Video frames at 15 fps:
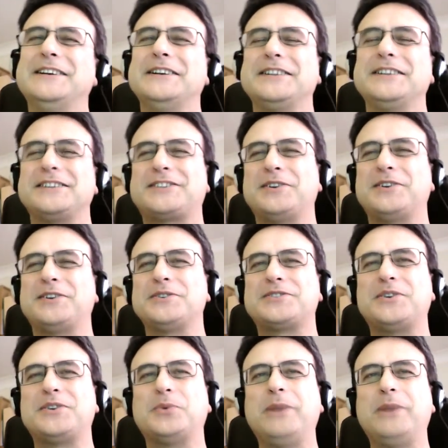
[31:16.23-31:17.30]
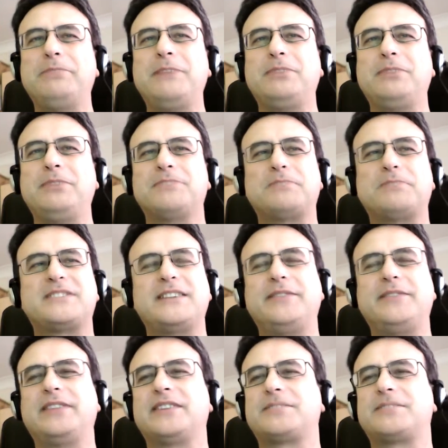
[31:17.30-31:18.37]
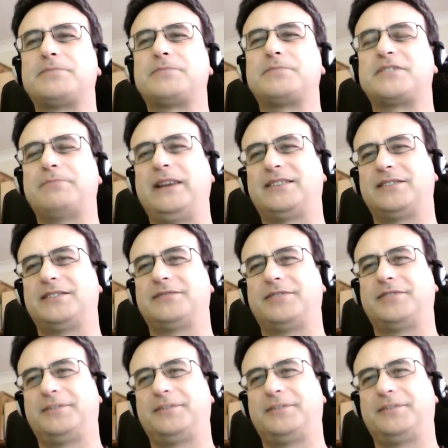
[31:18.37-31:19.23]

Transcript: So when people are perceiving this perspective,